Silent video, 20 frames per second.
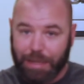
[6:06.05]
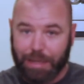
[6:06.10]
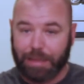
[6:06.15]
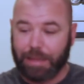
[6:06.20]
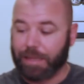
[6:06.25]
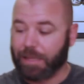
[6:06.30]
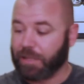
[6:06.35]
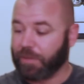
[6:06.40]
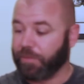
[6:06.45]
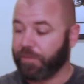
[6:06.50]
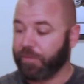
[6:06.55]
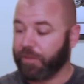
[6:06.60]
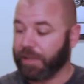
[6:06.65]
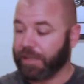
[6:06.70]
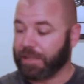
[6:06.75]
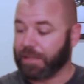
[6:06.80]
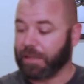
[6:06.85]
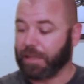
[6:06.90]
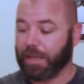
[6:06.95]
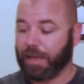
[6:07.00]
This
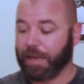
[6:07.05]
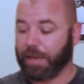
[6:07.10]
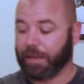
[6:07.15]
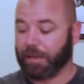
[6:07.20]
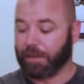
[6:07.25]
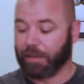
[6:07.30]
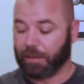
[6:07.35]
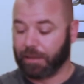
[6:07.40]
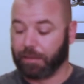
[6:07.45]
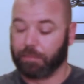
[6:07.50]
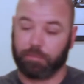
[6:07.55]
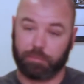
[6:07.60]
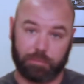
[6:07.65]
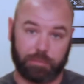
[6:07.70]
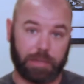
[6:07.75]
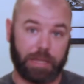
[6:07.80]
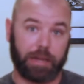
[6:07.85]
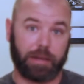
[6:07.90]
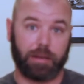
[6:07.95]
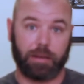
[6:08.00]
fits like a
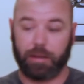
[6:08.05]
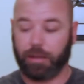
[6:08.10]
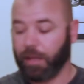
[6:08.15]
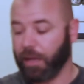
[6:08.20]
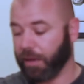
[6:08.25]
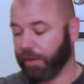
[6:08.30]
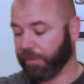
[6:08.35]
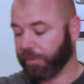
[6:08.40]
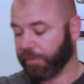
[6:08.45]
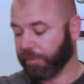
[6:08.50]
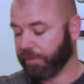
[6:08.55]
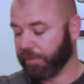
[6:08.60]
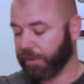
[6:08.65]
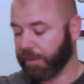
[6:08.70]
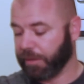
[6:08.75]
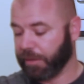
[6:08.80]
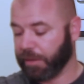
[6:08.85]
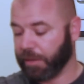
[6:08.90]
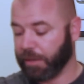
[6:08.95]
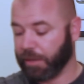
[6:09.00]
glove.
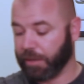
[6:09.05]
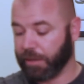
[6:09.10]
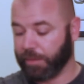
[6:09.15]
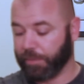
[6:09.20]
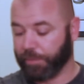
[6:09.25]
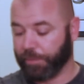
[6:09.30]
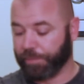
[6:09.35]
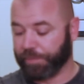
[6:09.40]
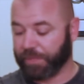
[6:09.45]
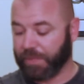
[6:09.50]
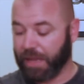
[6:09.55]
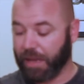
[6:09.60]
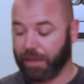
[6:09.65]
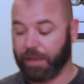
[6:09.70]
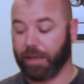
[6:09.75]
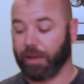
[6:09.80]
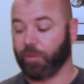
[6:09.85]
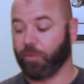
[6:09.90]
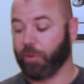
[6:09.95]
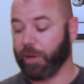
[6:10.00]
I
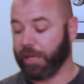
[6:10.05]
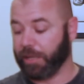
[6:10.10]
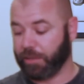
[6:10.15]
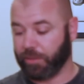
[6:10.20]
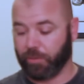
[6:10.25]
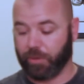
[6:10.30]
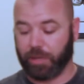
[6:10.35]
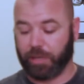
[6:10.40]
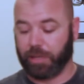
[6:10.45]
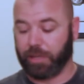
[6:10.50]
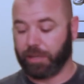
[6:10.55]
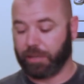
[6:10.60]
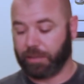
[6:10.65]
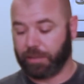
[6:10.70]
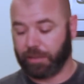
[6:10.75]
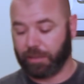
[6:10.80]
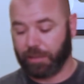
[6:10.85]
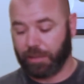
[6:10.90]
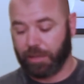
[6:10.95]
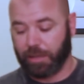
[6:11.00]
can't wait to wear
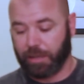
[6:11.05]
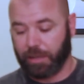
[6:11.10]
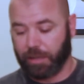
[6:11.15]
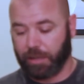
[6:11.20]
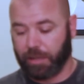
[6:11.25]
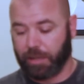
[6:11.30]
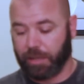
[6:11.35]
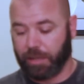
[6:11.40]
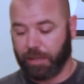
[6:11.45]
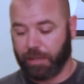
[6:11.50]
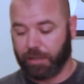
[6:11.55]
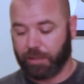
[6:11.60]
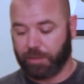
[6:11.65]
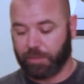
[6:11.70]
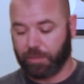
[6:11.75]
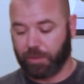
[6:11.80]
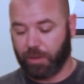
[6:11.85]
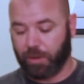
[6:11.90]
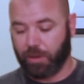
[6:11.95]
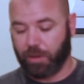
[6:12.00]
this. It
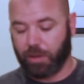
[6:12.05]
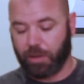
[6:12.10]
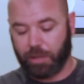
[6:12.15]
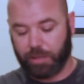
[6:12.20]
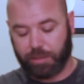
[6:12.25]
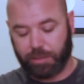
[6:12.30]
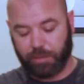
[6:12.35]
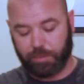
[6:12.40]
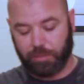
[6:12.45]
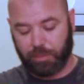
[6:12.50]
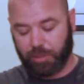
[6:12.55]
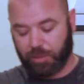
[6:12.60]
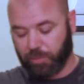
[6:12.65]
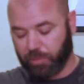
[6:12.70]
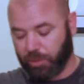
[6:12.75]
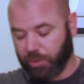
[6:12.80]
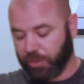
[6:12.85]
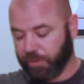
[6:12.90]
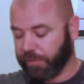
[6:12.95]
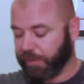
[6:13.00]
is awesome, it's
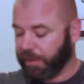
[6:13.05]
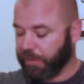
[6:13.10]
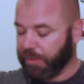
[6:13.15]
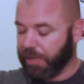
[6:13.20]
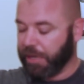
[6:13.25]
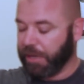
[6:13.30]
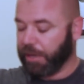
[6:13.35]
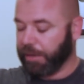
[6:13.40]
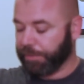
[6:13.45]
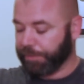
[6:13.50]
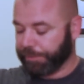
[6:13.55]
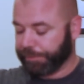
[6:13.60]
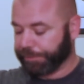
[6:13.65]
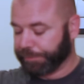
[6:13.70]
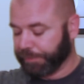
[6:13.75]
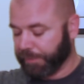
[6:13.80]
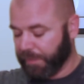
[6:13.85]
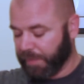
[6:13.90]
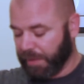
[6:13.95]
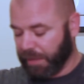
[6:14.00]
beautifully made.
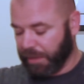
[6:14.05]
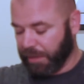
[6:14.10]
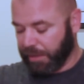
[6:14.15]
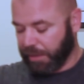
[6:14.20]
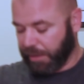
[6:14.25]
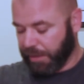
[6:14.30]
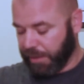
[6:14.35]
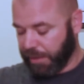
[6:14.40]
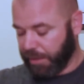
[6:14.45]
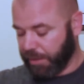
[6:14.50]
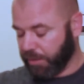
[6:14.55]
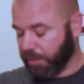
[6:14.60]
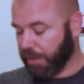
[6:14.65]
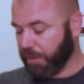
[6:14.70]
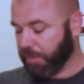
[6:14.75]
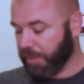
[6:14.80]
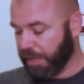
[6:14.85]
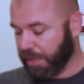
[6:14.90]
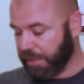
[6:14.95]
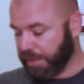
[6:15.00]
I know
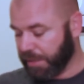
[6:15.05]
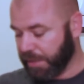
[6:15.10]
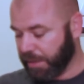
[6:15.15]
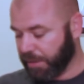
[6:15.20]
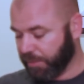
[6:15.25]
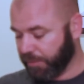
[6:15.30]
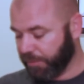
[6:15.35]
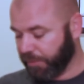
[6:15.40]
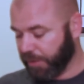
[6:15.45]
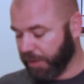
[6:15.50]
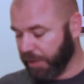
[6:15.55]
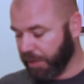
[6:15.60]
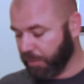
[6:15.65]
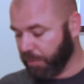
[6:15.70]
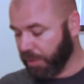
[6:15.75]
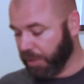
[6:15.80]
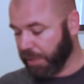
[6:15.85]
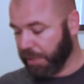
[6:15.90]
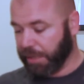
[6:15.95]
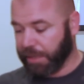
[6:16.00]
that might sound funny,
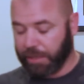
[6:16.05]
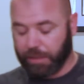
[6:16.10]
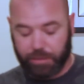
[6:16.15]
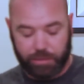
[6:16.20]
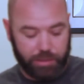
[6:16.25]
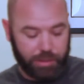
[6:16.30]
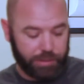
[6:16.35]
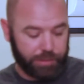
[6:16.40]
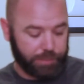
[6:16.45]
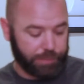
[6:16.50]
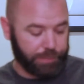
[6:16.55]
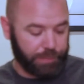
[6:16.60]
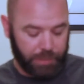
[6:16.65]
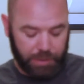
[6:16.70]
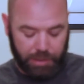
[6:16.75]
but it is awesome.